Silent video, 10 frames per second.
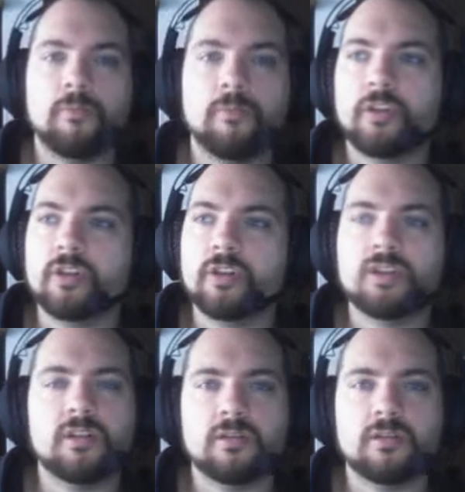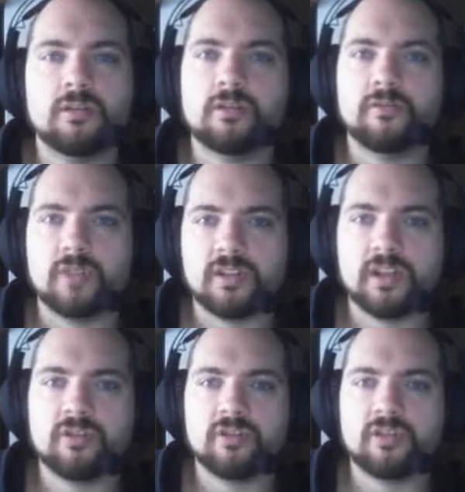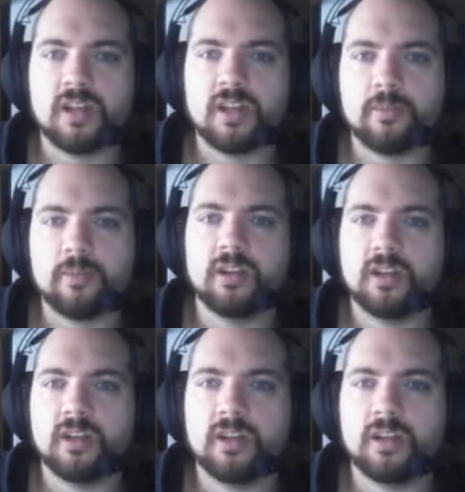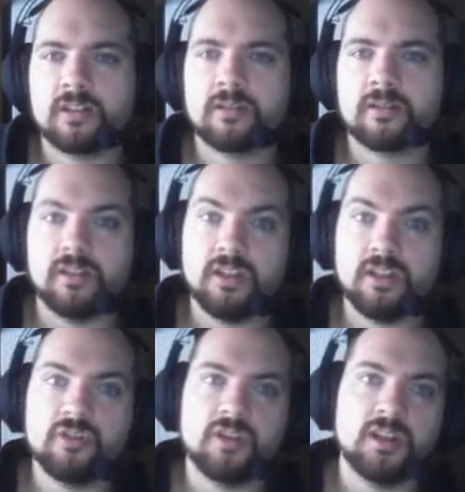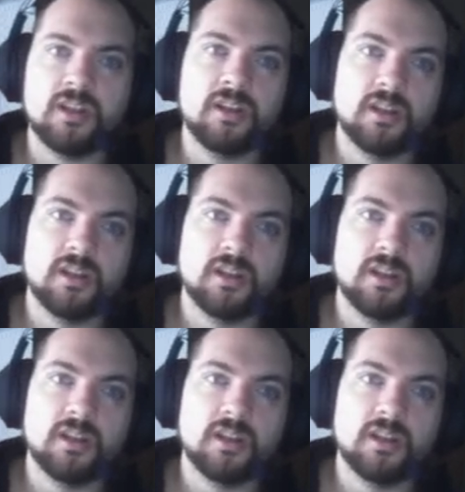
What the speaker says: tons and tons of transactions happening at each day.